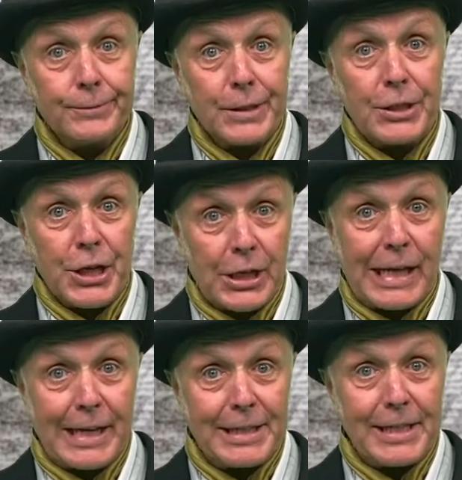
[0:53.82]
near
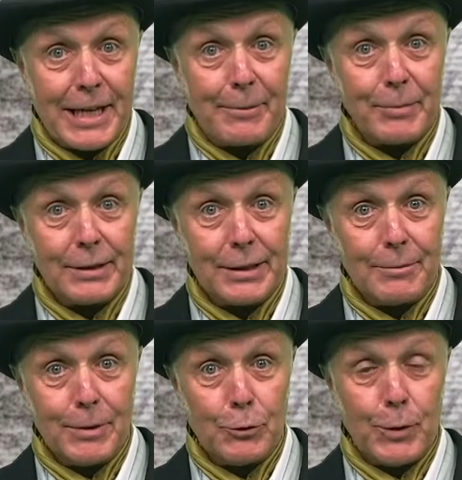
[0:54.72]
Llandinam
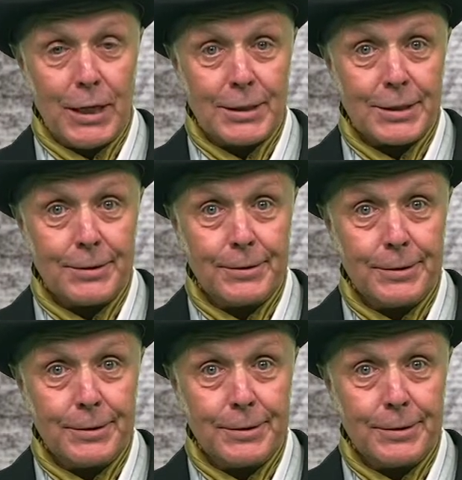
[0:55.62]
in Mid Wales.